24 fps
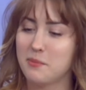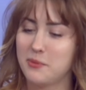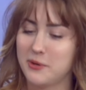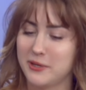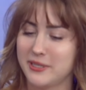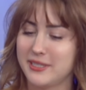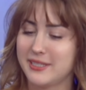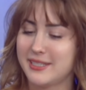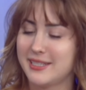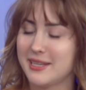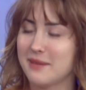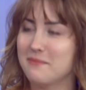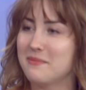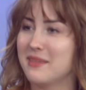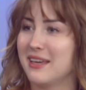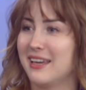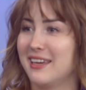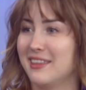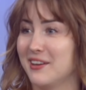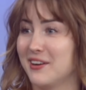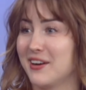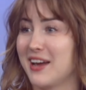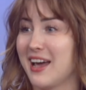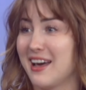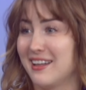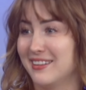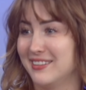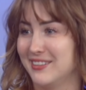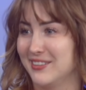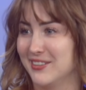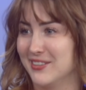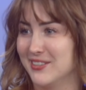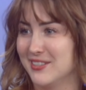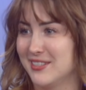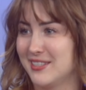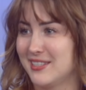put something in their
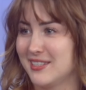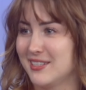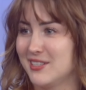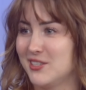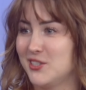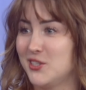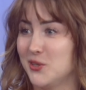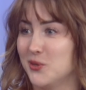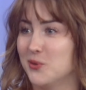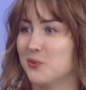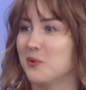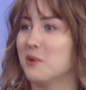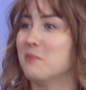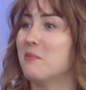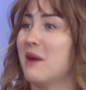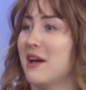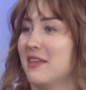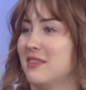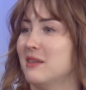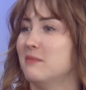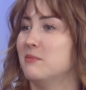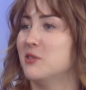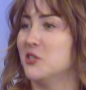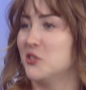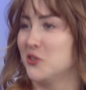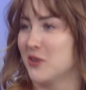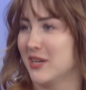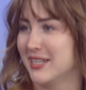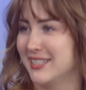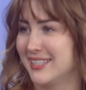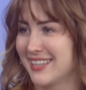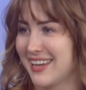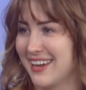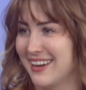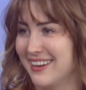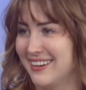calendars to remind them to
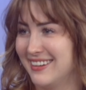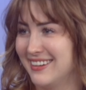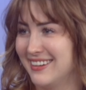trend scan.